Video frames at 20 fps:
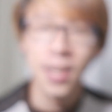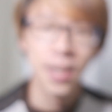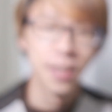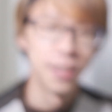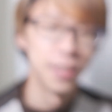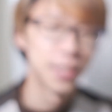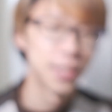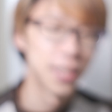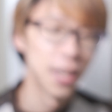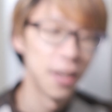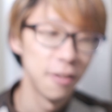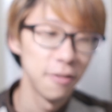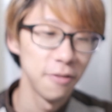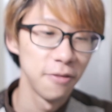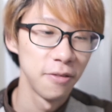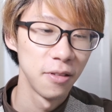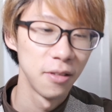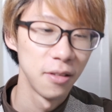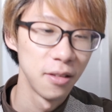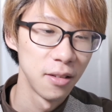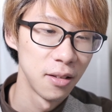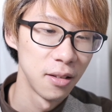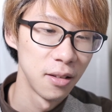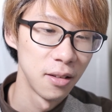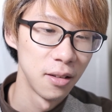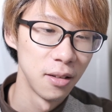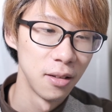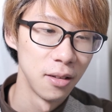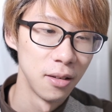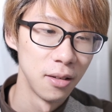itself.
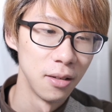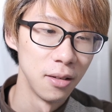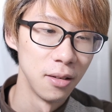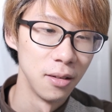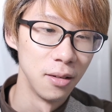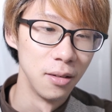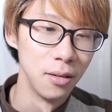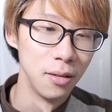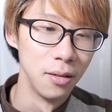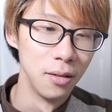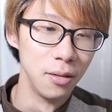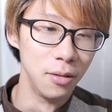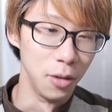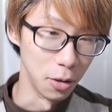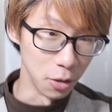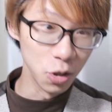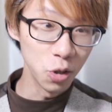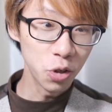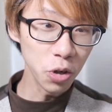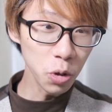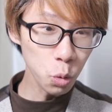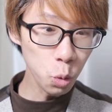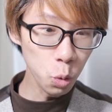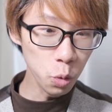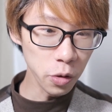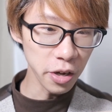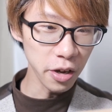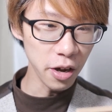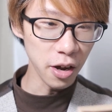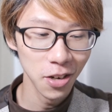
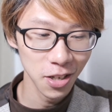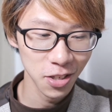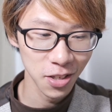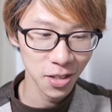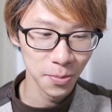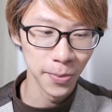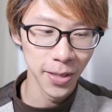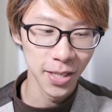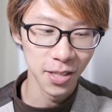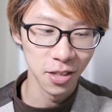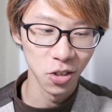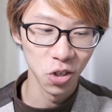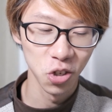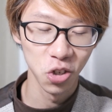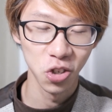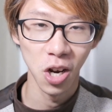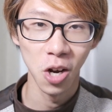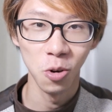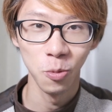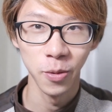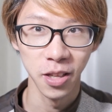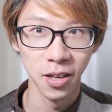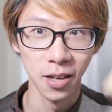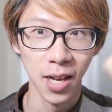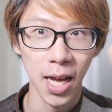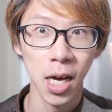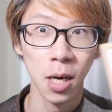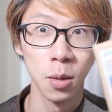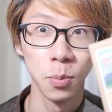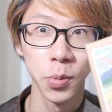I basically shot with the
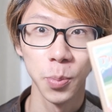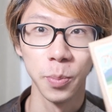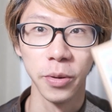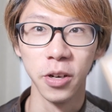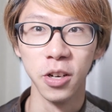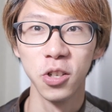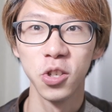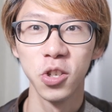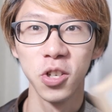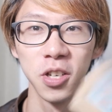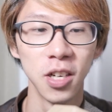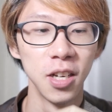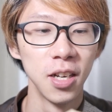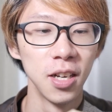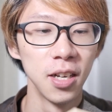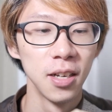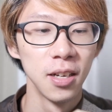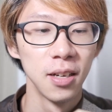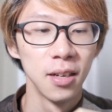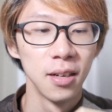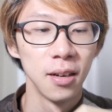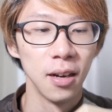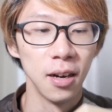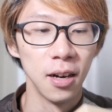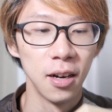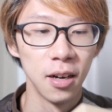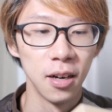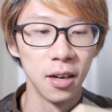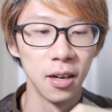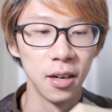Alps Punch
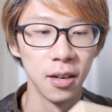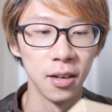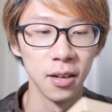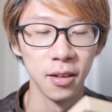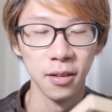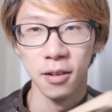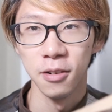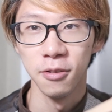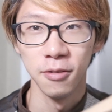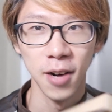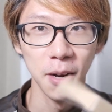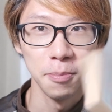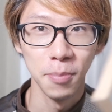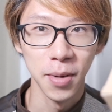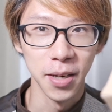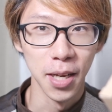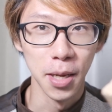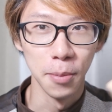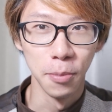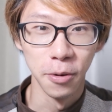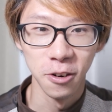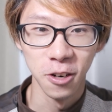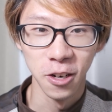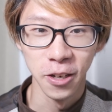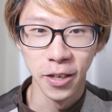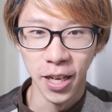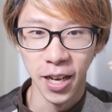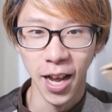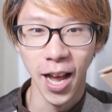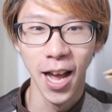around my
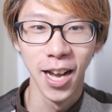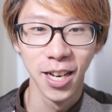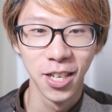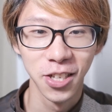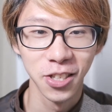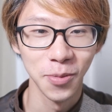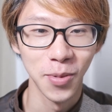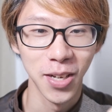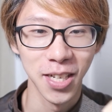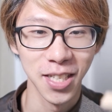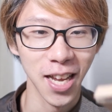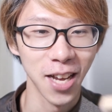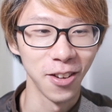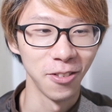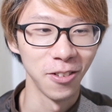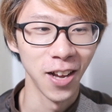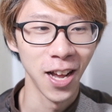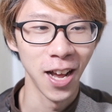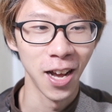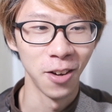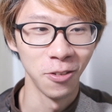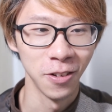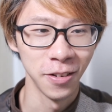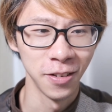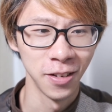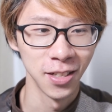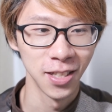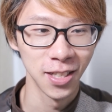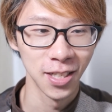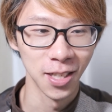neighborhood actually, because I have
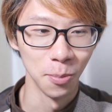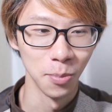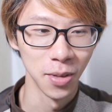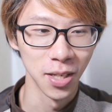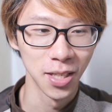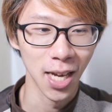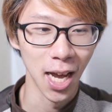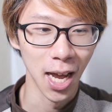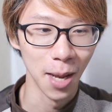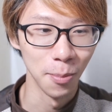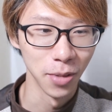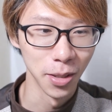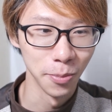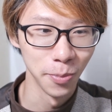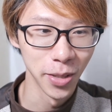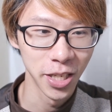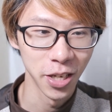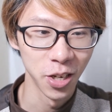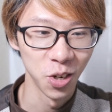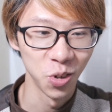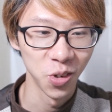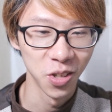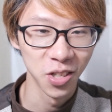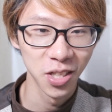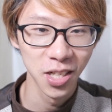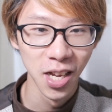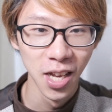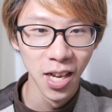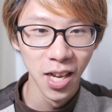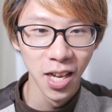some time
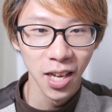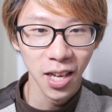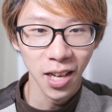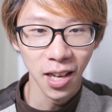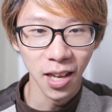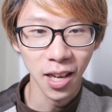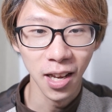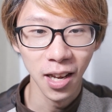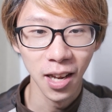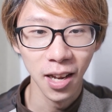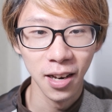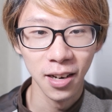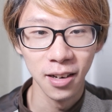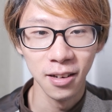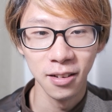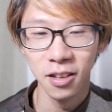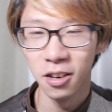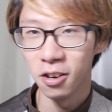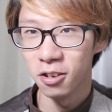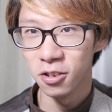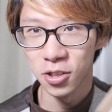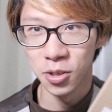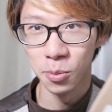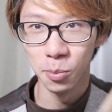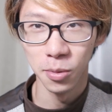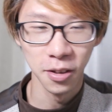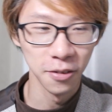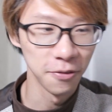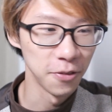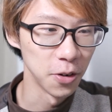limitations, And here are some
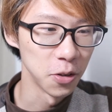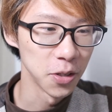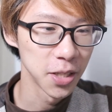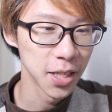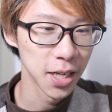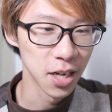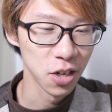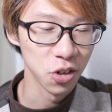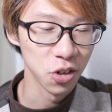of the photos that I